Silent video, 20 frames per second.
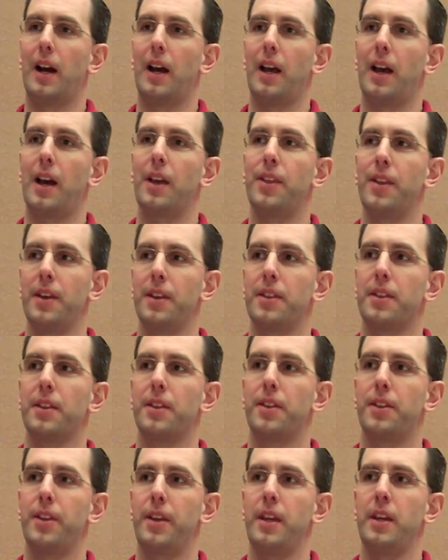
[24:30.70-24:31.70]
I think the
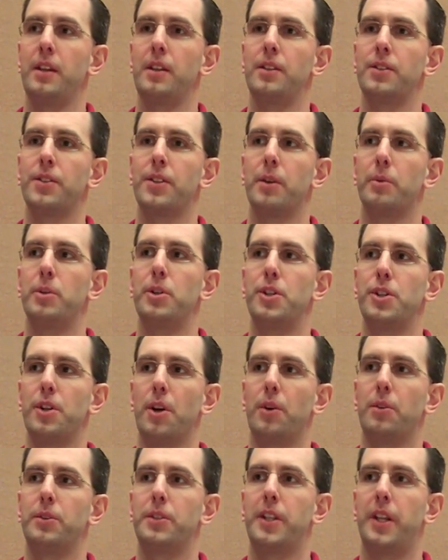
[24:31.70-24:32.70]
things that we
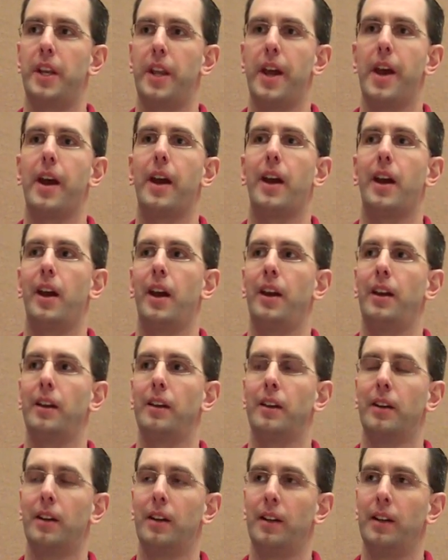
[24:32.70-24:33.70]
showed today,
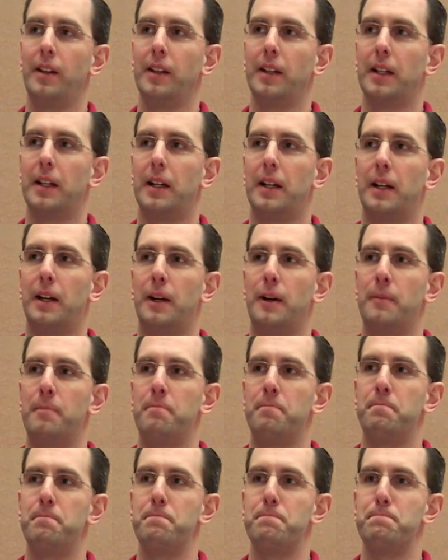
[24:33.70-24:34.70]
I
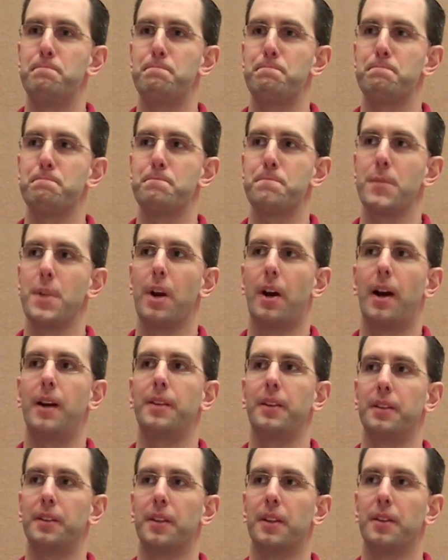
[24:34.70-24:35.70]

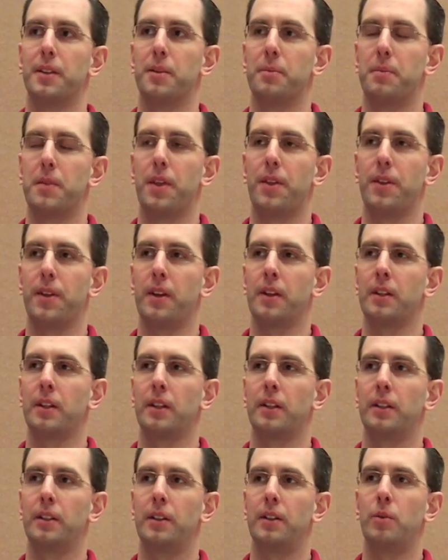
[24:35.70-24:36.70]
think the thing that
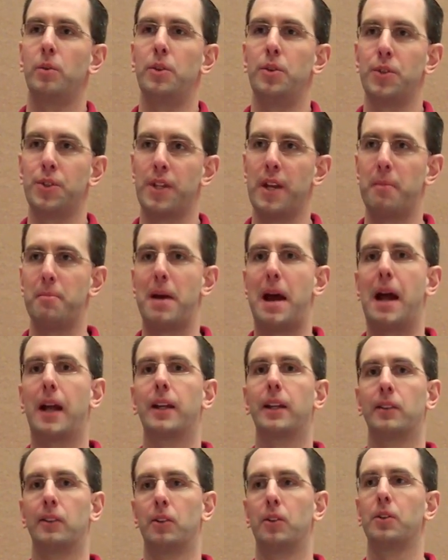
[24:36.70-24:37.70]
when you step back
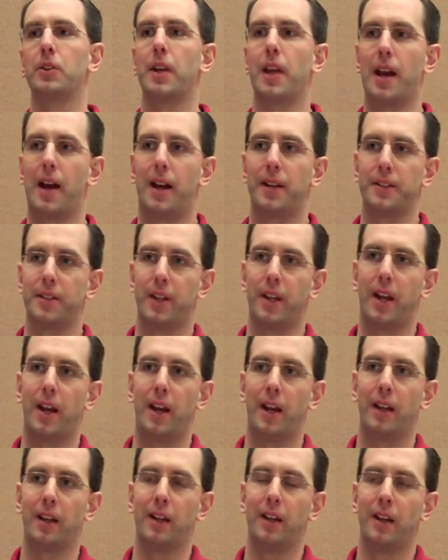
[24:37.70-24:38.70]
and look at
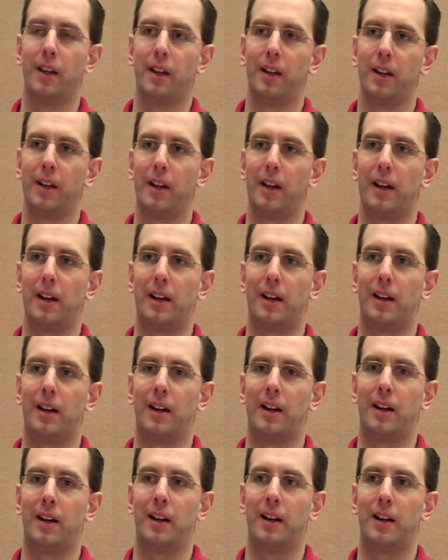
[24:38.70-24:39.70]
today,
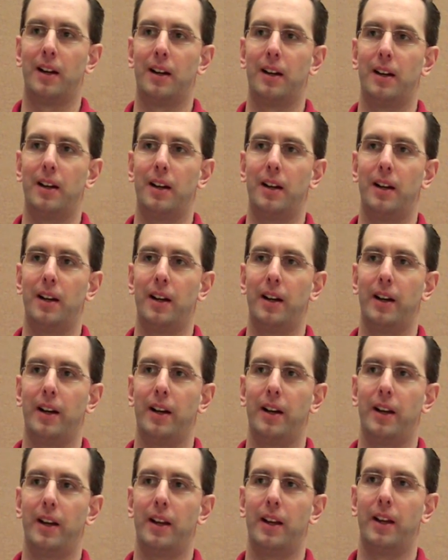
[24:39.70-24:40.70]

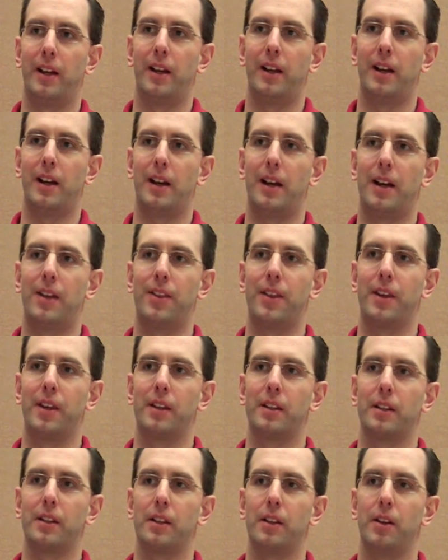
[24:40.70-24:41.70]
I think
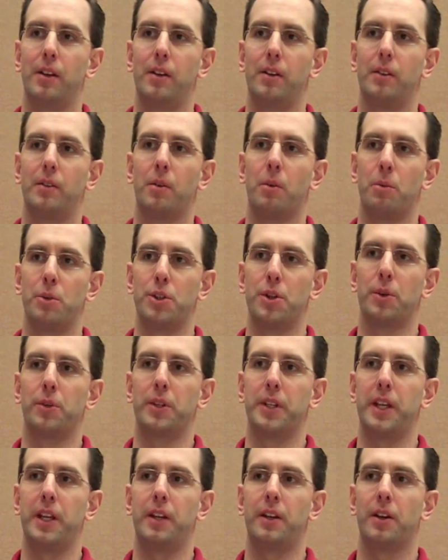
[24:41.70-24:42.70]
what we showed in
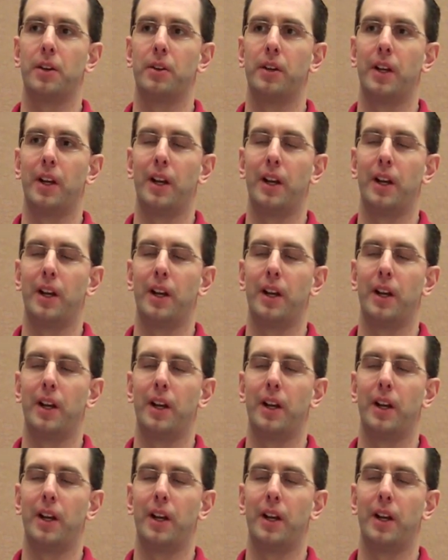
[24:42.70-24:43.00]
the keynote,